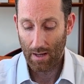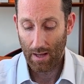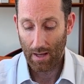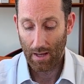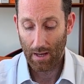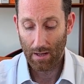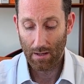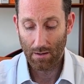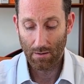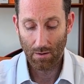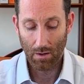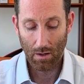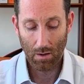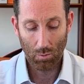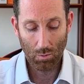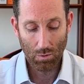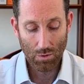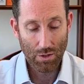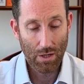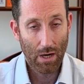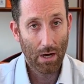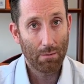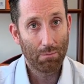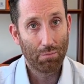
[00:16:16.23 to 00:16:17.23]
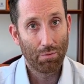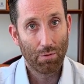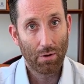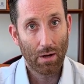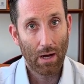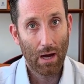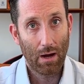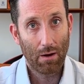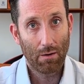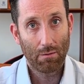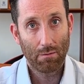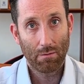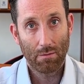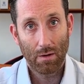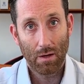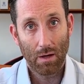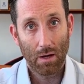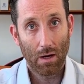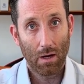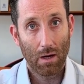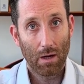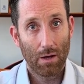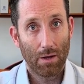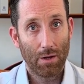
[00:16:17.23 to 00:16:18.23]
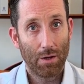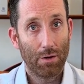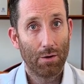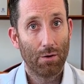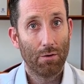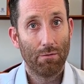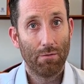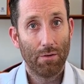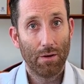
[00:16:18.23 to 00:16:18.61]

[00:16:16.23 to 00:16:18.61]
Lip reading: and we'll try to put out a